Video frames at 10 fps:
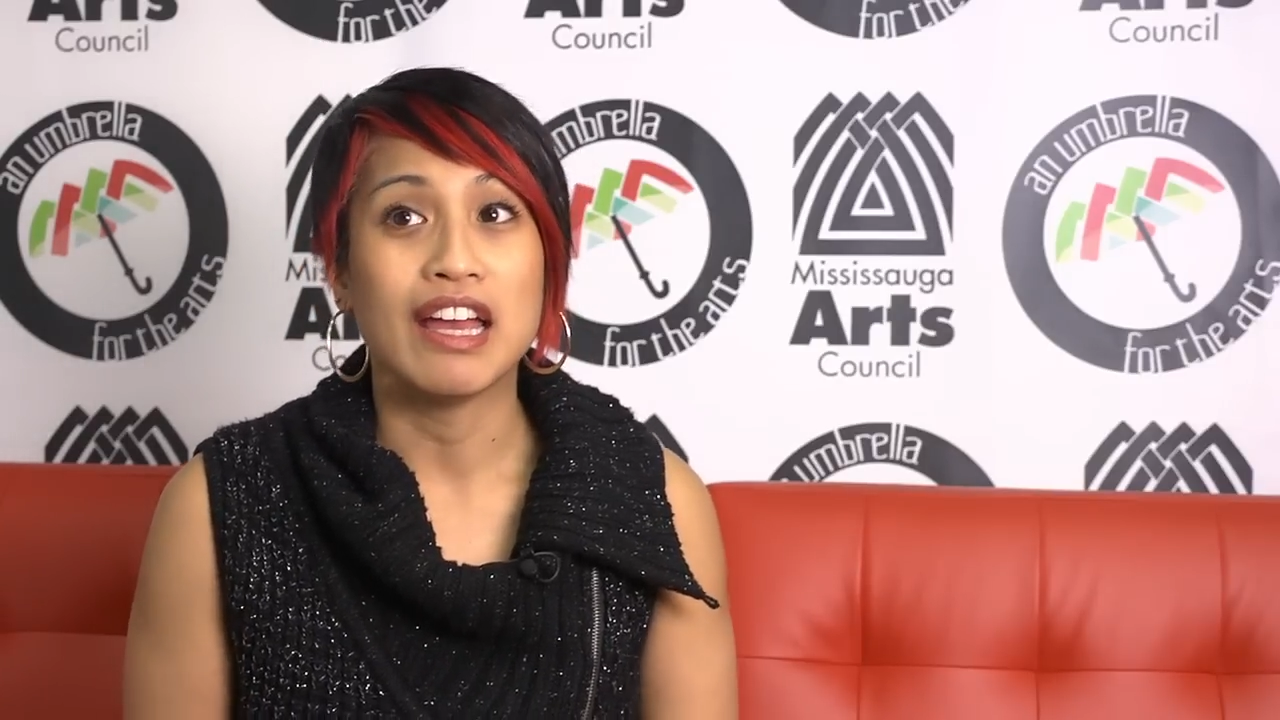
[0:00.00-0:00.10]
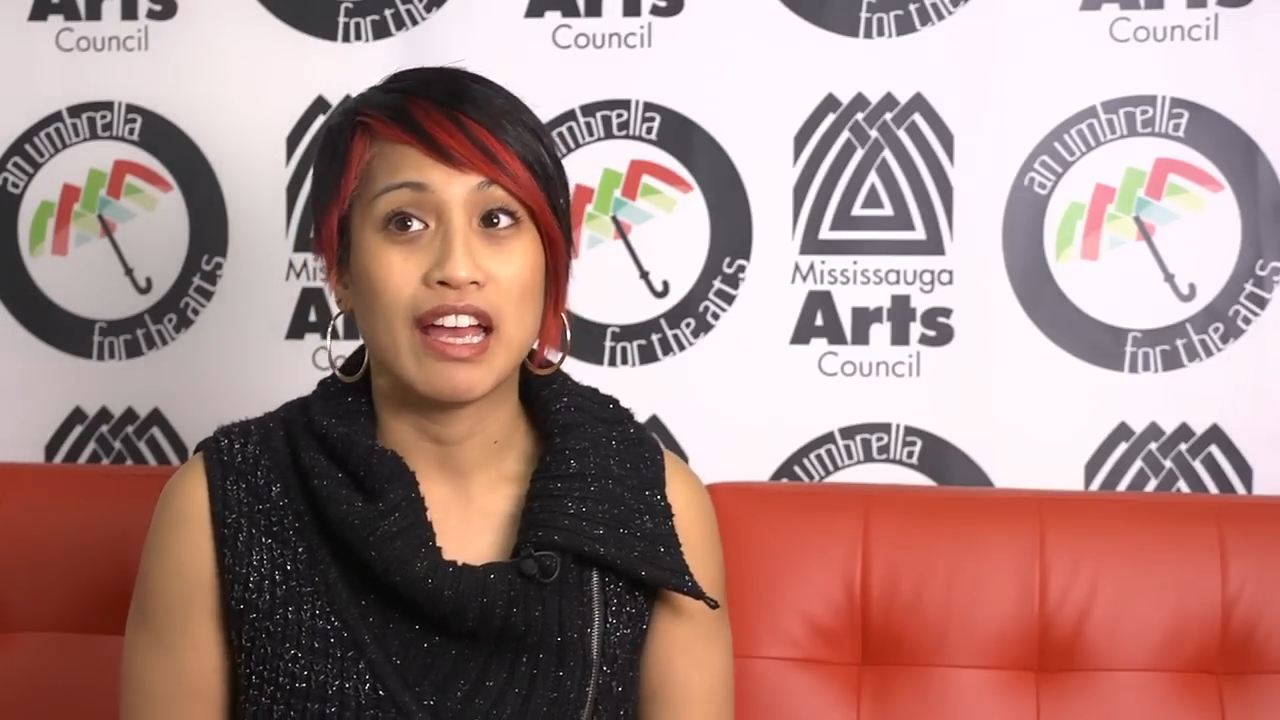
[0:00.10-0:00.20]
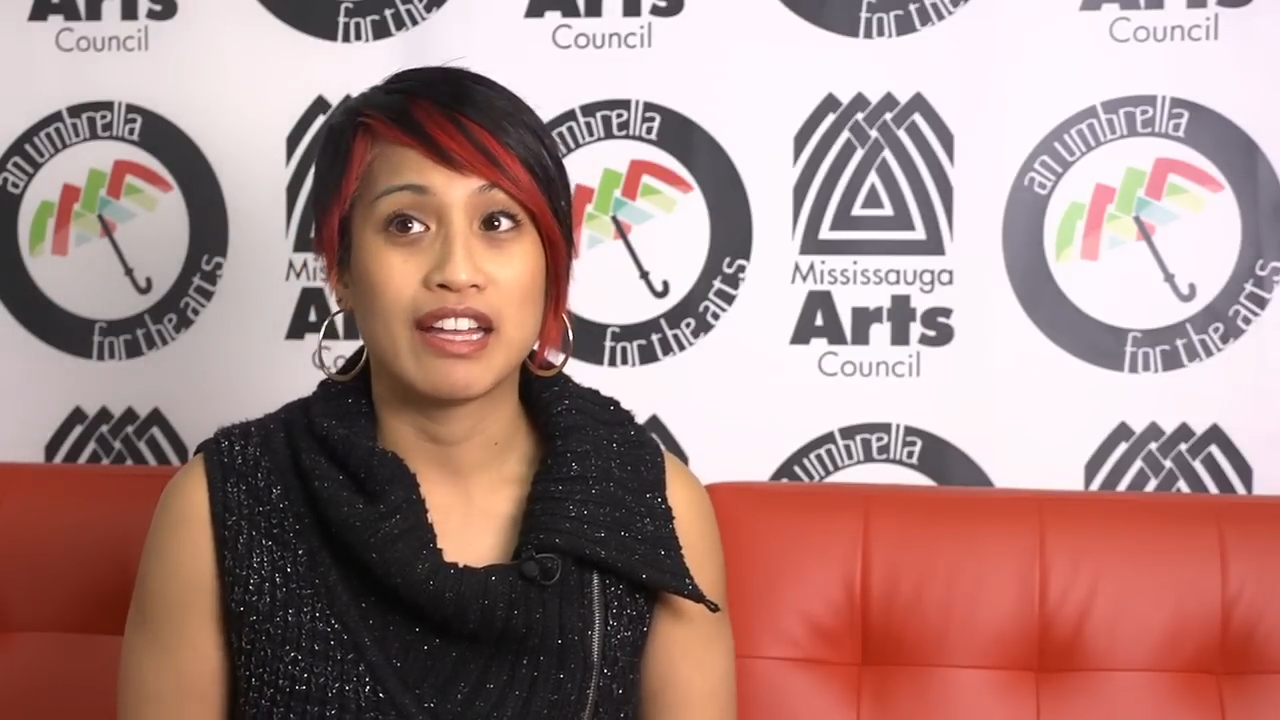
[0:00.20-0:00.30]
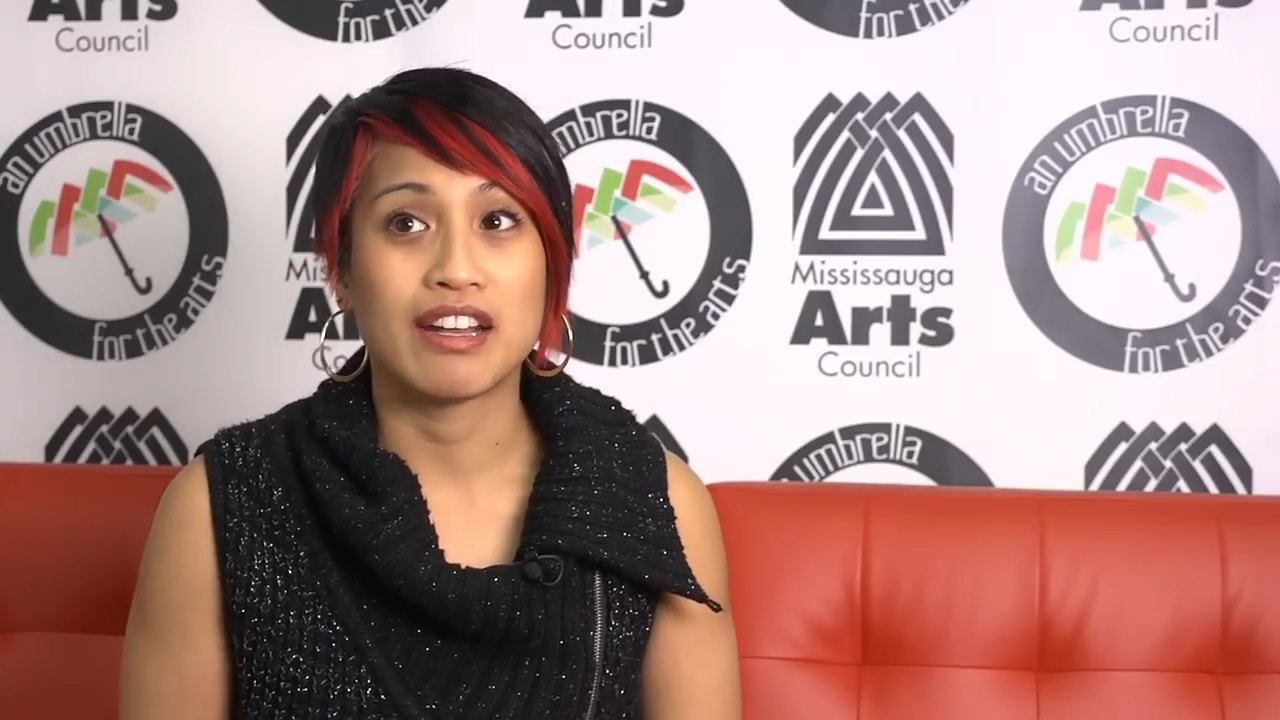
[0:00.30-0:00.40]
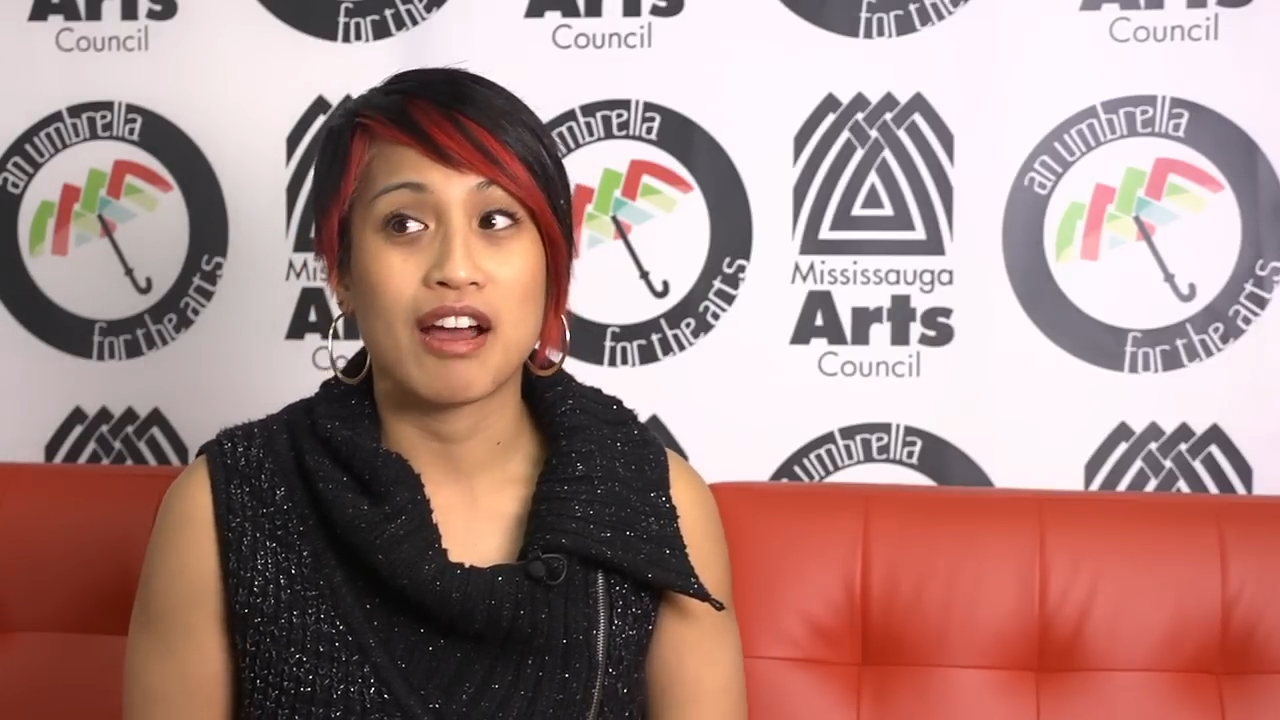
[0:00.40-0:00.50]

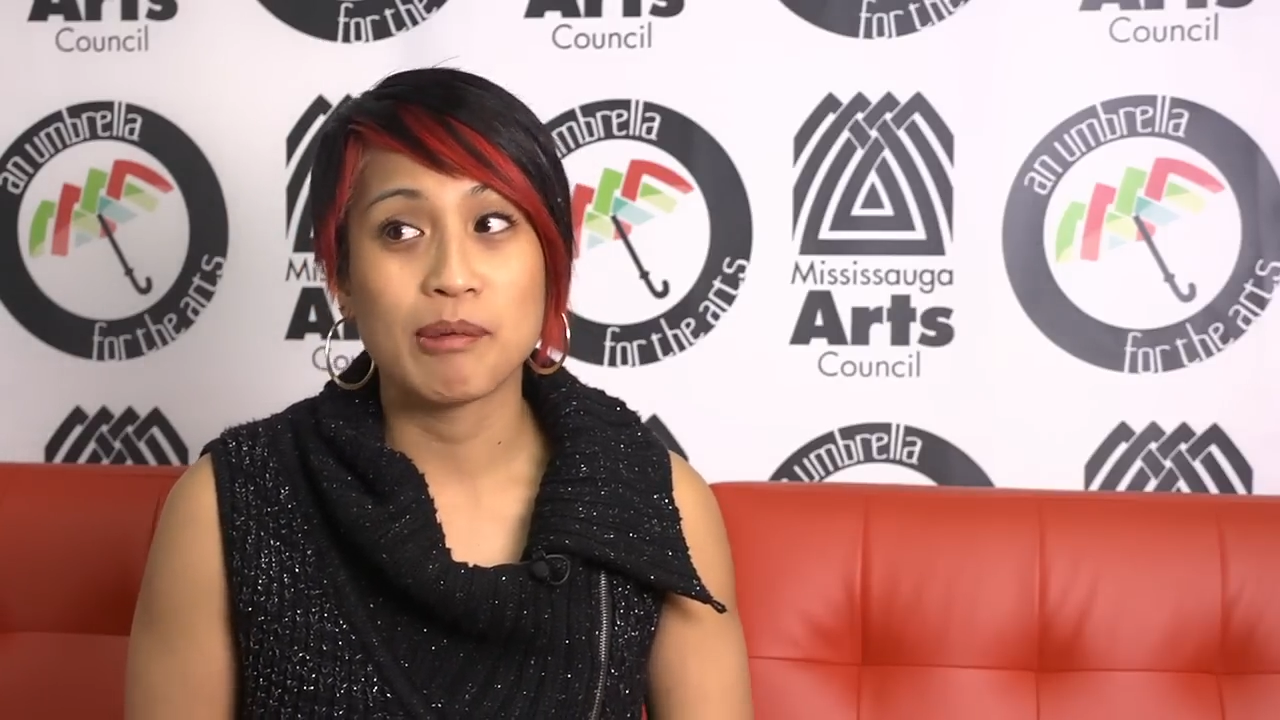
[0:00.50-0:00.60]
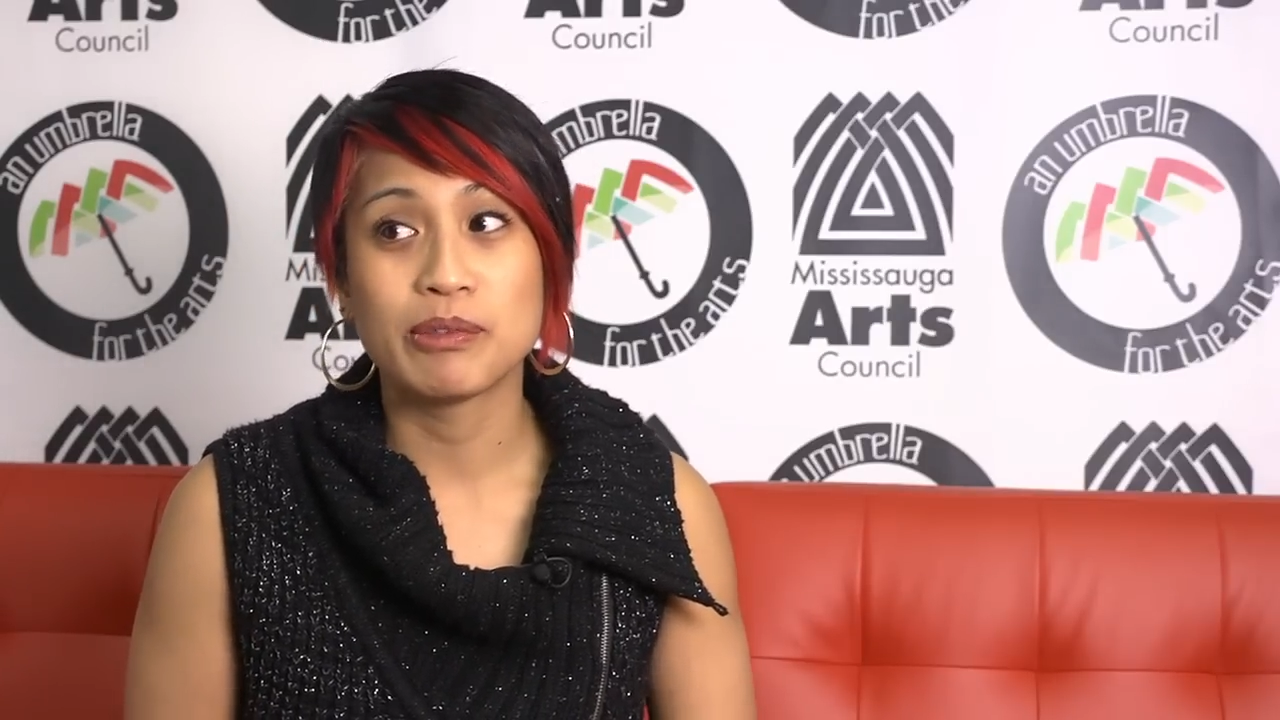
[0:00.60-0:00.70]
And I